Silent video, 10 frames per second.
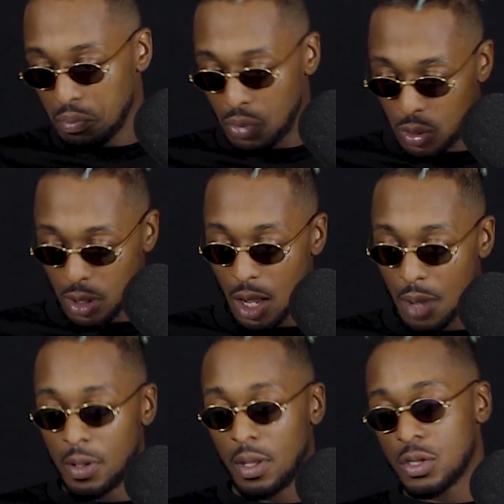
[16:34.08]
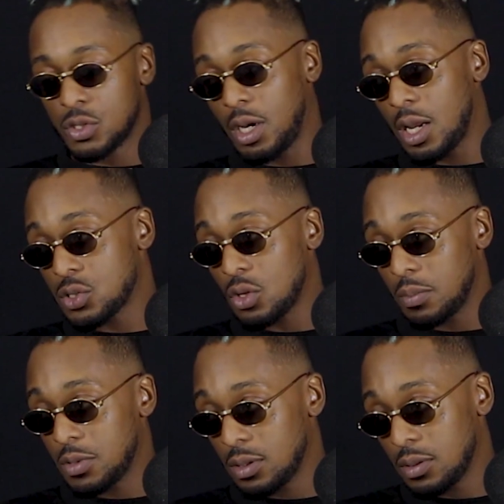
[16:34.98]
building up, so then I
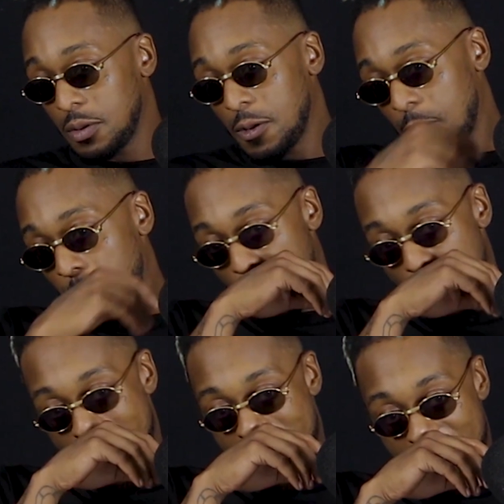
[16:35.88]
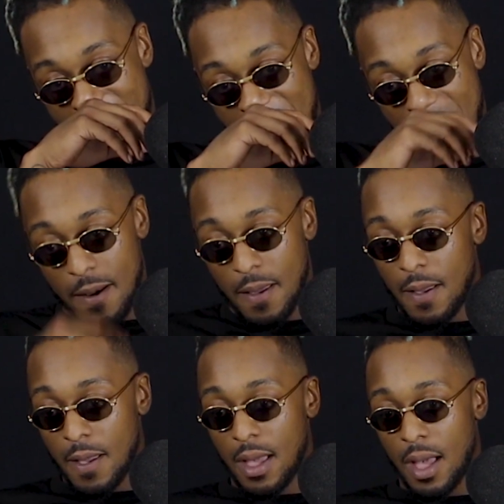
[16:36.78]
stopped. And
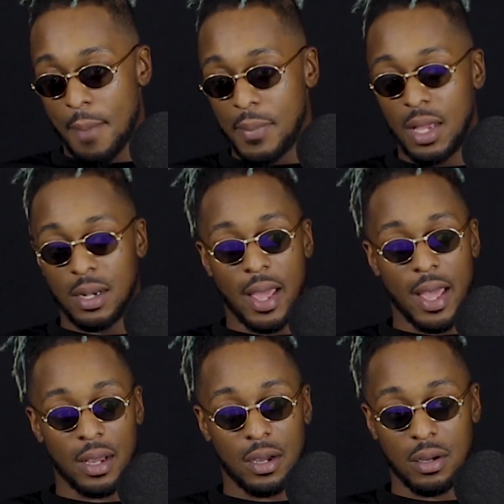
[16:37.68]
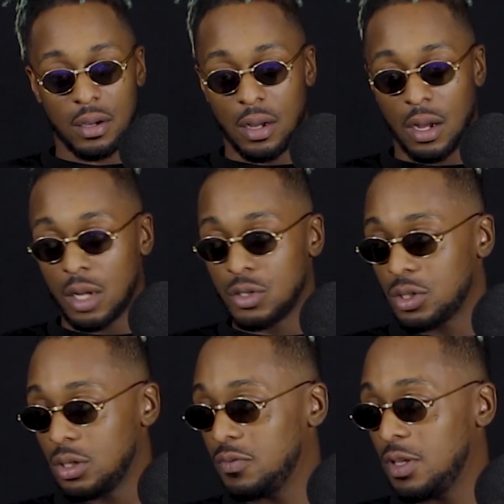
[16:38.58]
I made like
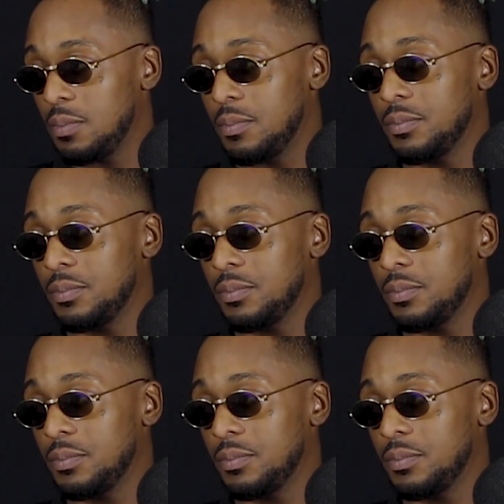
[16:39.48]
100 of them.